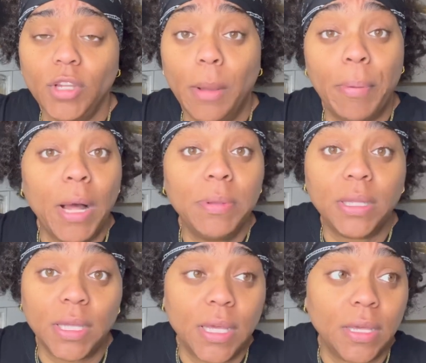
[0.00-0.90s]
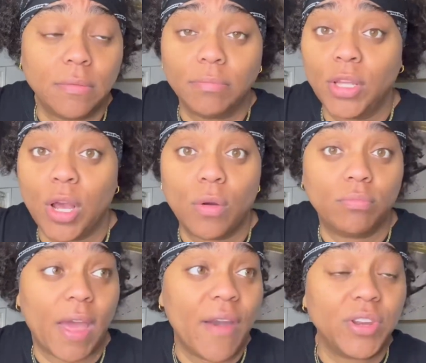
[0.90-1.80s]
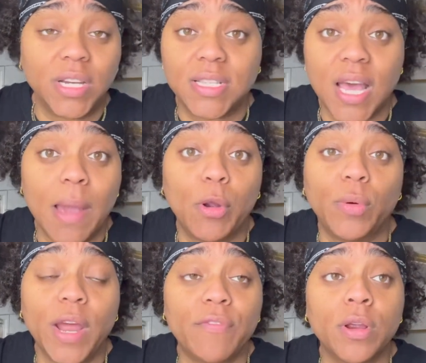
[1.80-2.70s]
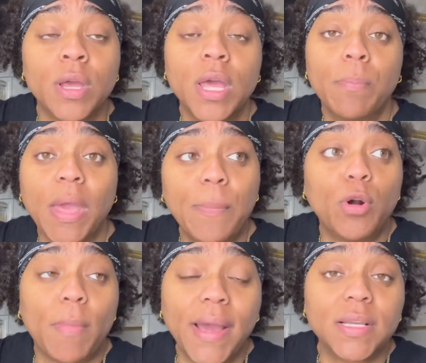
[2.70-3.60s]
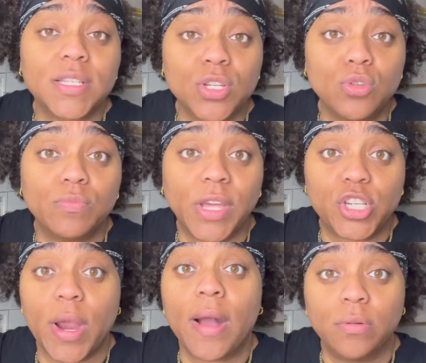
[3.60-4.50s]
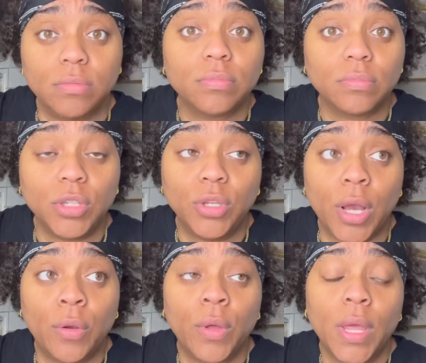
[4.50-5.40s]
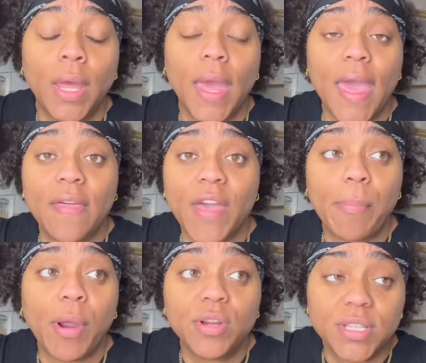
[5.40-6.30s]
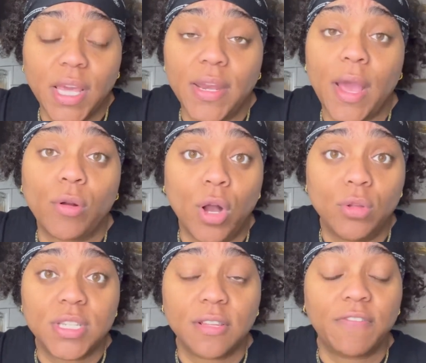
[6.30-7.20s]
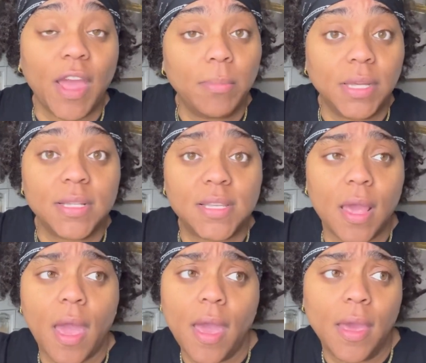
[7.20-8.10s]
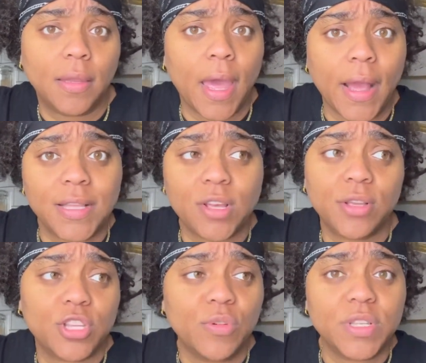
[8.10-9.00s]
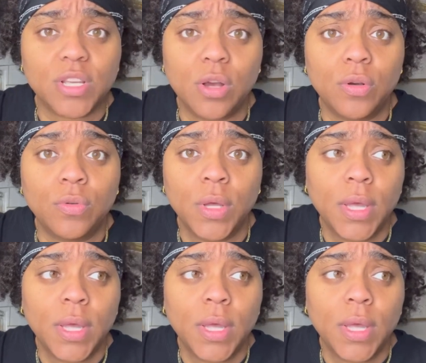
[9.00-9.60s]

publicly and, you know, having a good time or whatever, people might assume that you're out, you know, and that person can now go to the family and say, hey, like I saw so-and-so